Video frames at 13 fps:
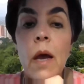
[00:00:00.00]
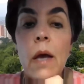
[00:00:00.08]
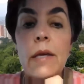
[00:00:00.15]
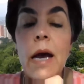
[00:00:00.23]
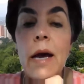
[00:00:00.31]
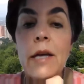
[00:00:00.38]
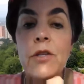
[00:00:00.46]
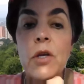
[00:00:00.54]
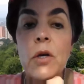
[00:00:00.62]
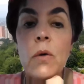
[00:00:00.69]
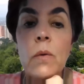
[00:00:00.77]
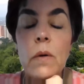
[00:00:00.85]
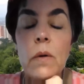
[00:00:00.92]
I
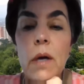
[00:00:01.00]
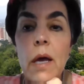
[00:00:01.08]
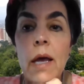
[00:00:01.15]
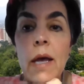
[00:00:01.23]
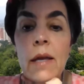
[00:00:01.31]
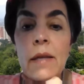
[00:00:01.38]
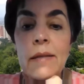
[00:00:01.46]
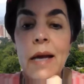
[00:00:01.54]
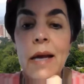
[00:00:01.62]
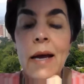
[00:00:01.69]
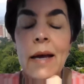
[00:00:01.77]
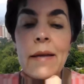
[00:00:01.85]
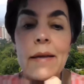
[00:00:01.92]
do. And
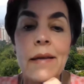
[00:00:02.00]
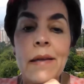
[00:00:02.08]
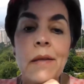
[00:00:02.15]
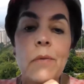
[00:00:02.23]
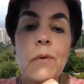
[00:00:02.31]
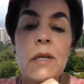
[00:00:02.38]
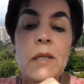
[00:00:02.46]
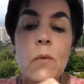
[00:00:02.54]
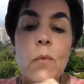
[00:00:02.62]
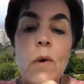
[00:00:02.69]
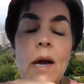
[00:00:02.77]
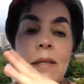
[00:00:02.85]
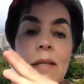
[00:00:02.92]
the reason
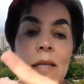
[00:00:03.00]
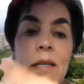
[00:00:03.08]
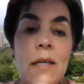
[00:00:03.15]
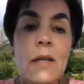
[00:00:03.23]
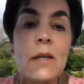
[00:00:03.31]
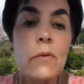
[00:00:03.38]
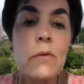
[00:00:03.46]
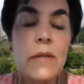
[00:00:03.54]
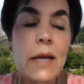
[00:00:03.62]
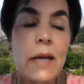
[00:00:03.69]
why I didn't include that